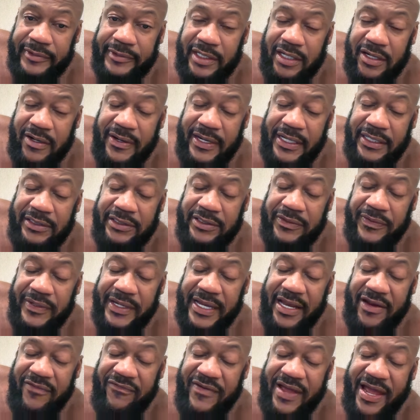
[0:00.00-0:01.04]
All right, so we
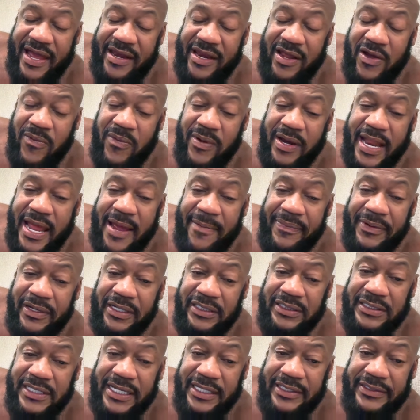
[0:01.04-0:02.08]
got to find out what happened
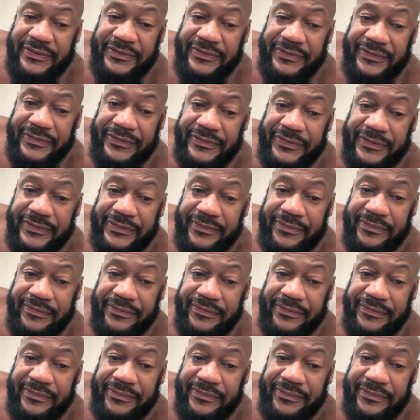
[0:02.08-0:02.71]
in Texas.